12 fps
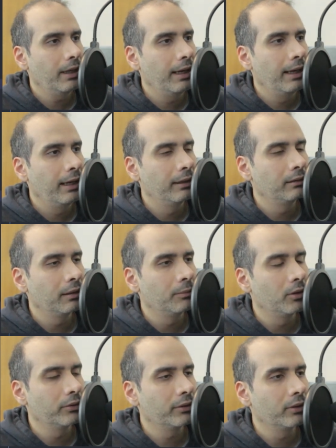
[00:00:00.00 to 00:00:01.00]
And I'm
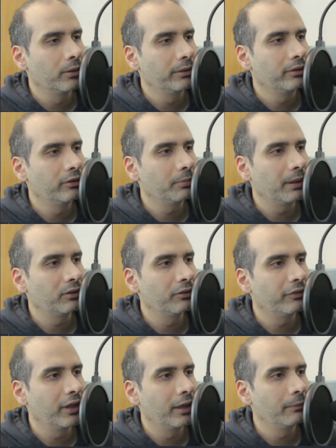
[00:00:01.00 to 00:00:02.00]
also going to
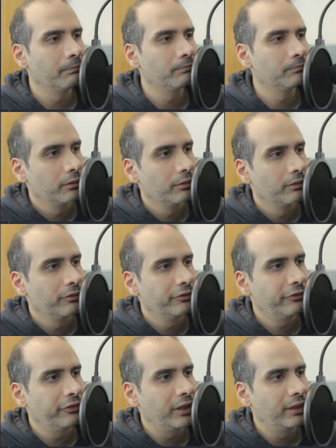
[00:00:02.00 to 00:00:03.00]
specify
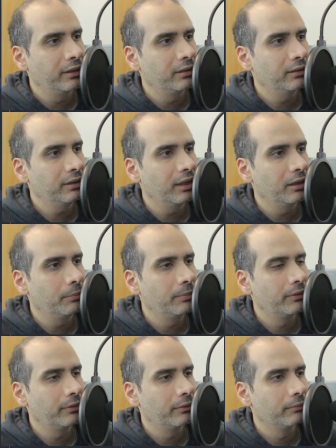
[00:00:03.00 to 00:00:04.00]
file
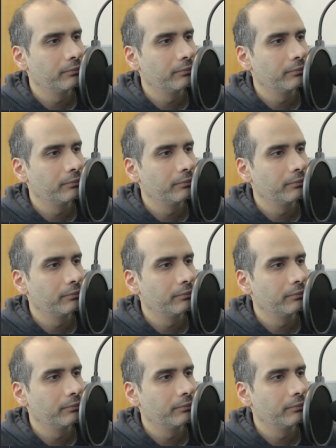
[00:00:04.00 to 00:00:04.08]
types